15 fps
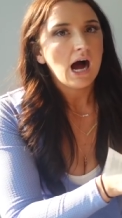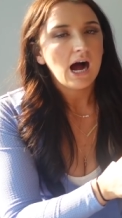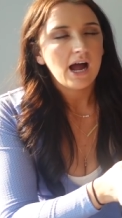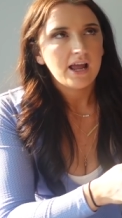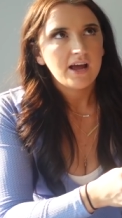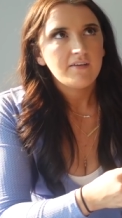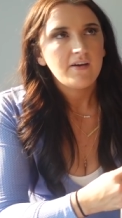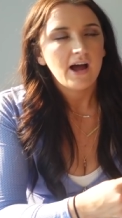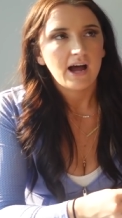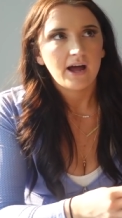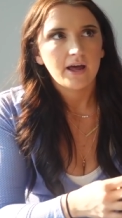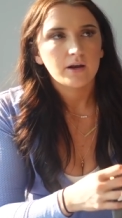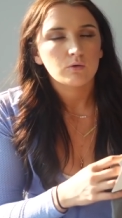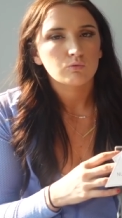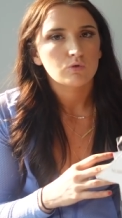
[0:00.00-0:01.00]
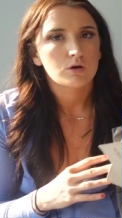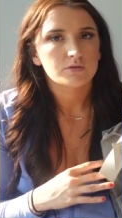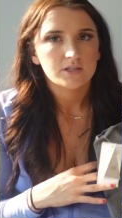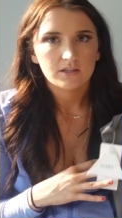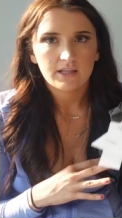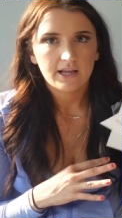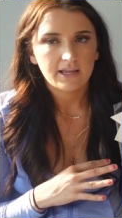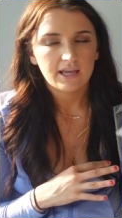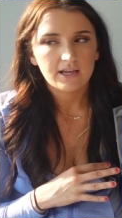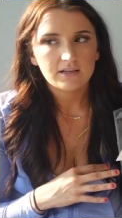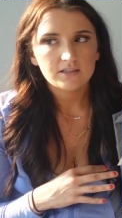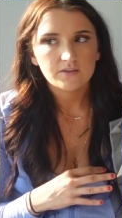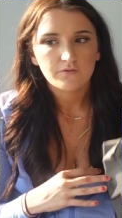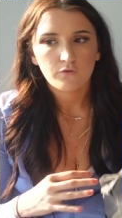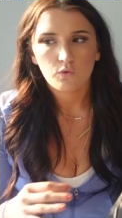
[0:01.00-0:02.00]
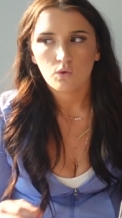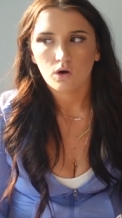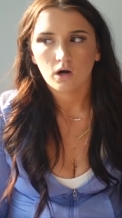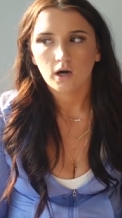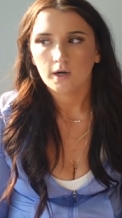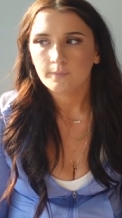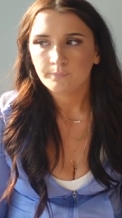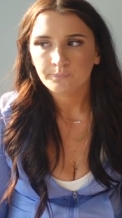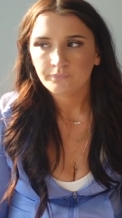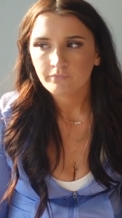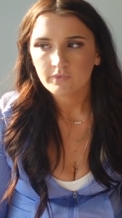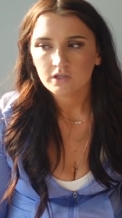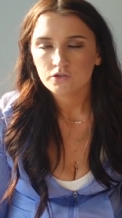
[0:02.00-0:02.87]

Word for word: I have had Rosa leggings for